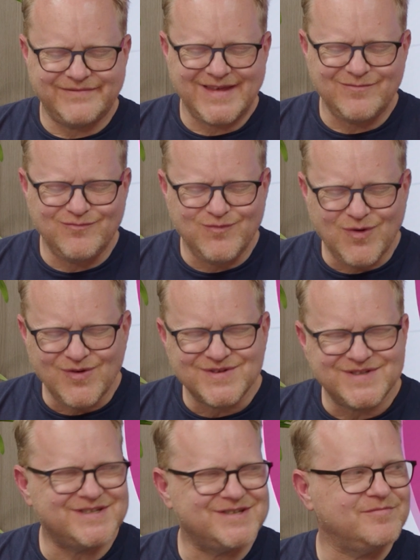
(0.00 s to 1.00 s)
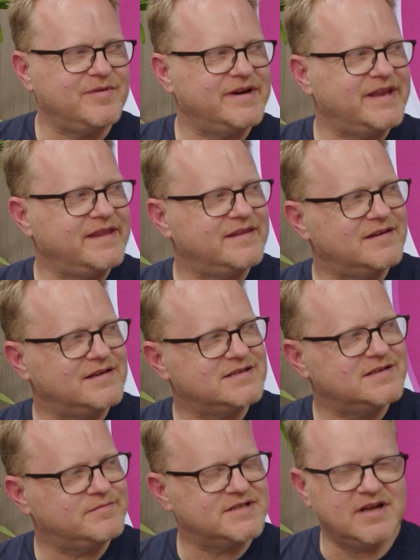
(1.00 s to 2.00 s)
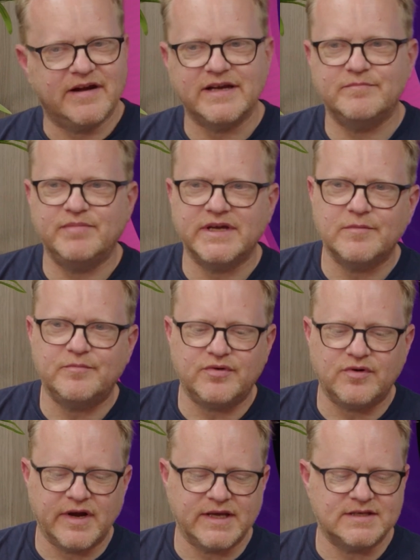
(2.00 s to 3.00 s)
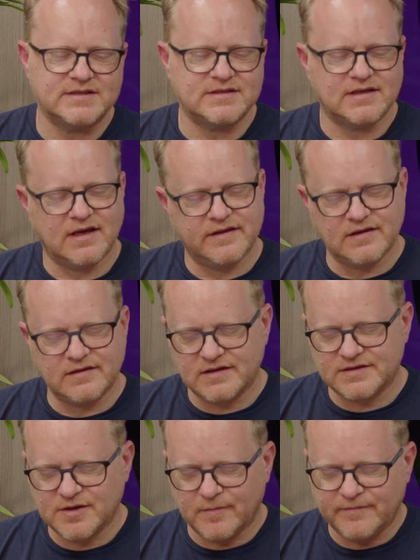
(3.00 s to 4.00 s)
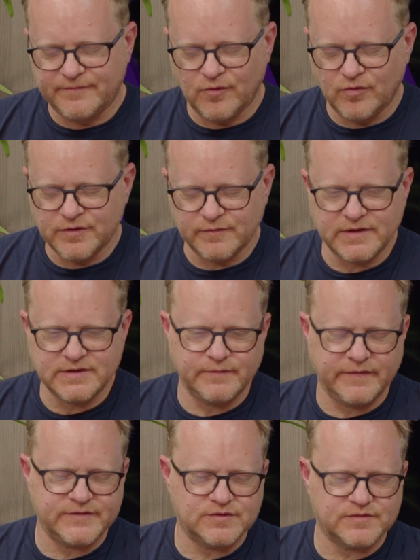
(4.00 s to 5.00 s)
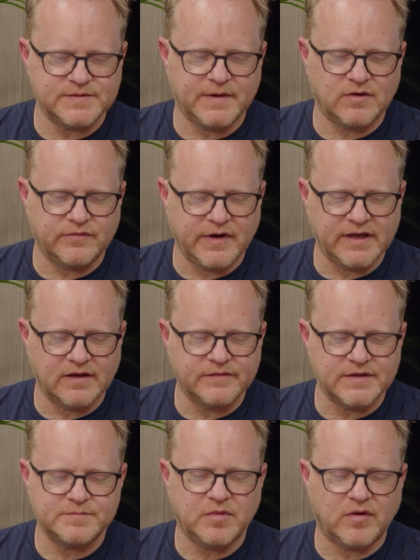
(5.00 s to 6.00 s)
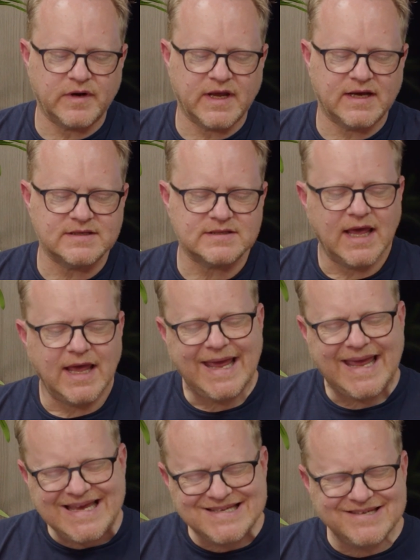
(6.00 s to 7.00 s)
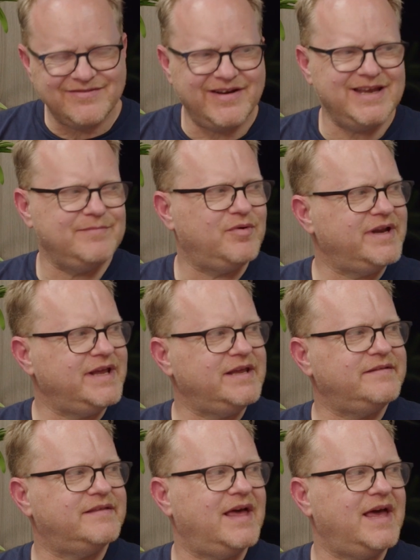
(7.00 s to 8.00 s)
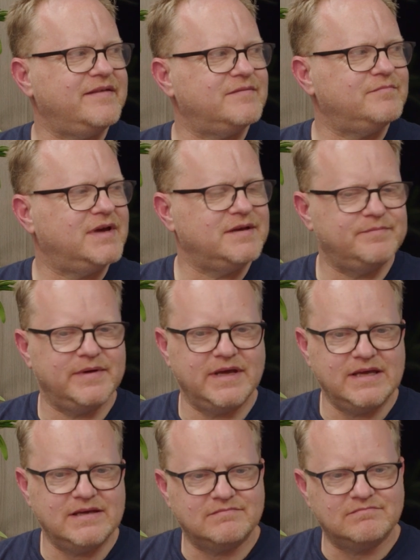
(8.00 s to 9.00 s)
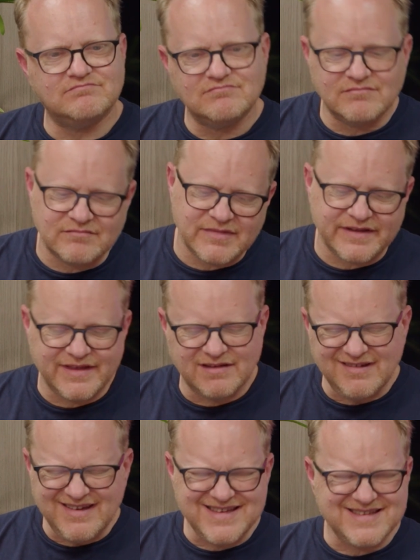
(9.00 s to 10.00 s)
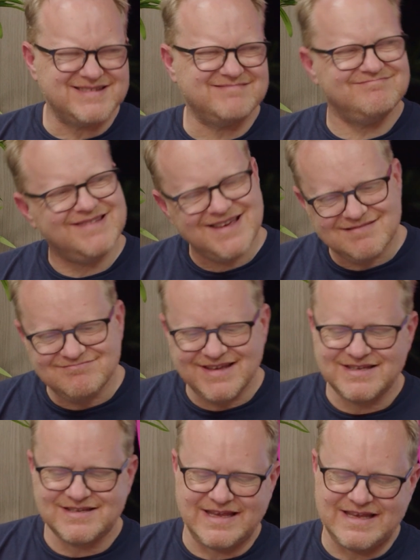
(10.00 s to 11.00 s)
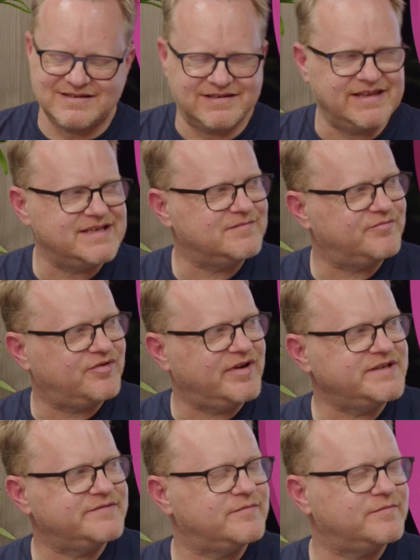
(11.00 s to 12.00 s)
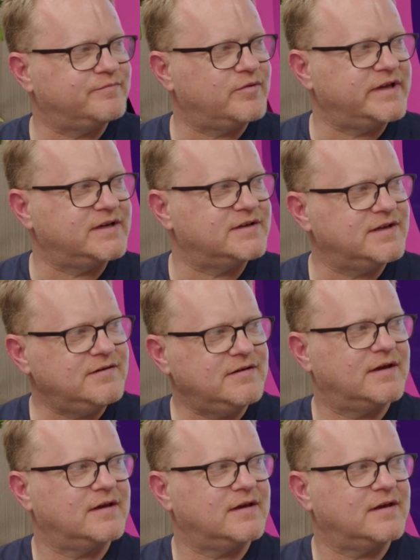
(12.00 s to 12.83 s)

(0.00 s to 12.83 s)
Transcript: there was somebody that is a slightly bigger price than the top 4 that we've talked about already on this podcast, is there anybody there that maybe you think, he's decent price for what he can do?